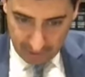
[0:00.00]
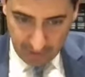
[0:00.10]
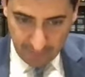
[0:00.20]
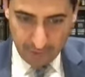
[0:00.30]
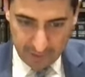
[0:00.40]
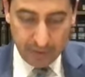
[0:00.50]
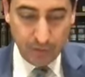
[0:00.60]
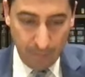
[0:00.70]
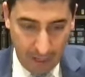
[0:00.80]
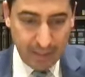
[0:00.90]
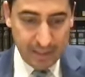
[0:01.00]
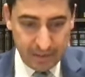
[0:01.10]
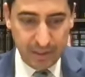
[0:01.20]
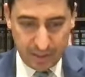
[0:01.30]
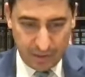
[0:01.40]
if we say Uman
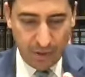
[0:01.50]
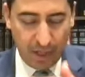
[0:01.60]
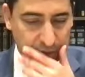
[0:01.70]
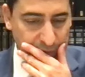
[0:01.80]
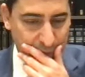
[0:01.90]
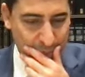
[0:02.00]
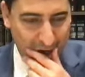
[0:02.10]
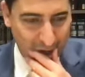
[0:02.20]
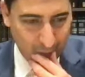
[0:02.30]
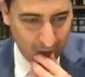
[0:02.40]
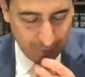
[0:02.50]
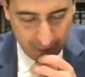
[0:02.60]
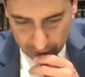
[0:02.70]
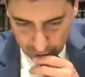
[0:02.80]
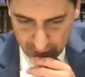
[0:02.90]
Nida, uh, three lines up from the bottom on
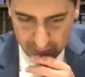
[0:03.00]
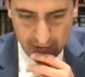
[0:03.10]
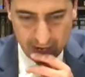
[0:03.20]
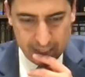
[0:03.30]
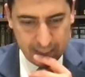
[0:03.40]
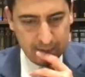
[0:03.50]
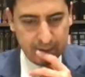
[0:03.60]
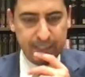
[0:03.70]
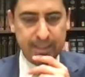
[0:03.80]
page 10a,